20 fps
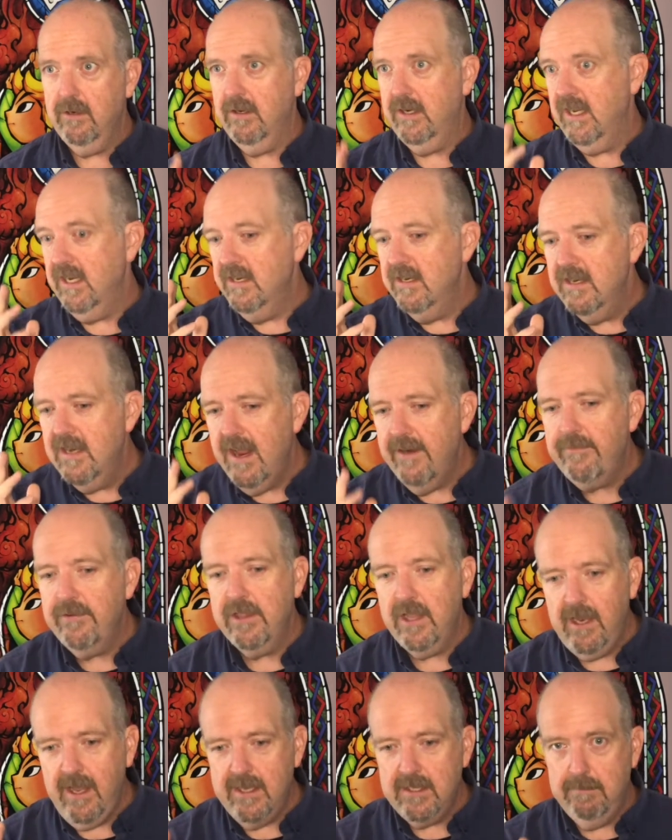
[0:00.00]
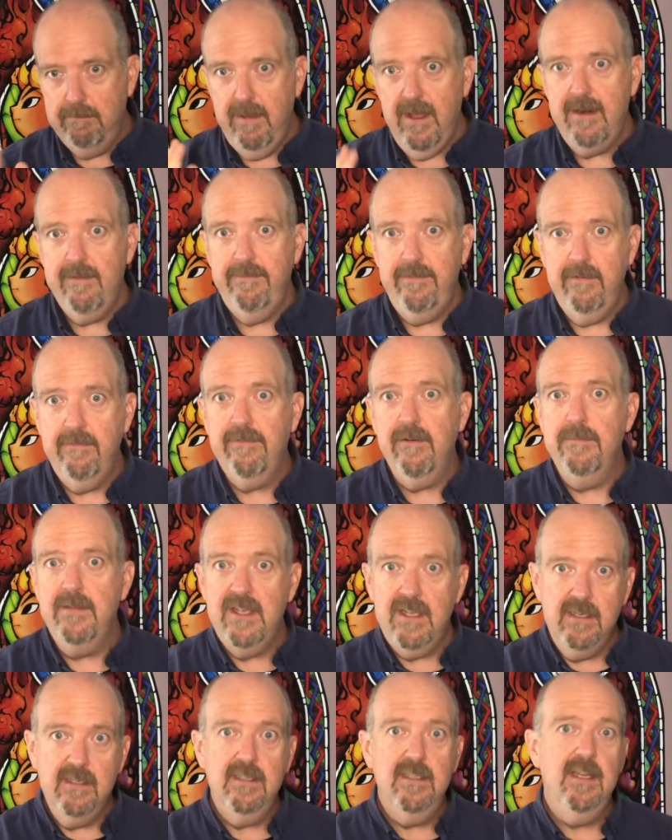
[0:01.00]
can nevertheless benefit from the
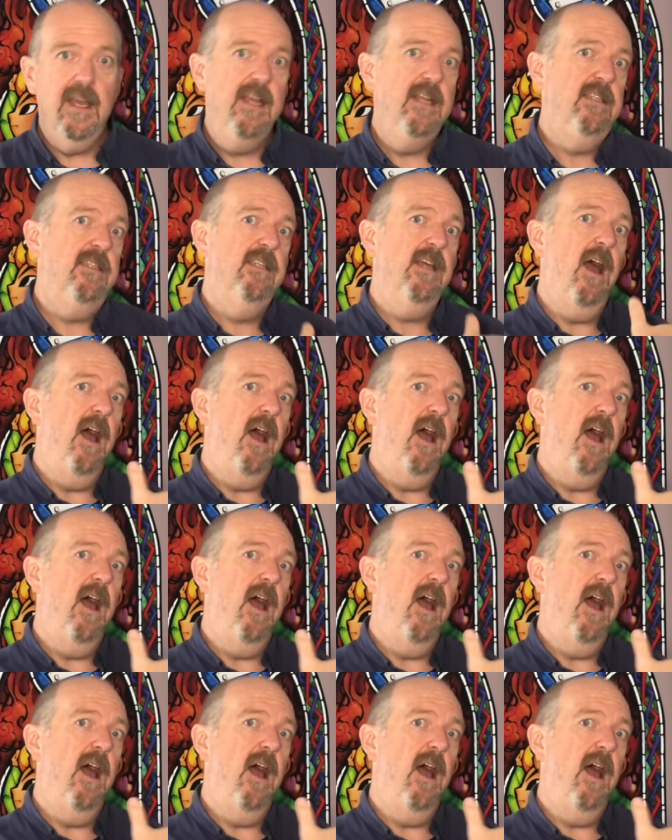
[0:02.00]
insights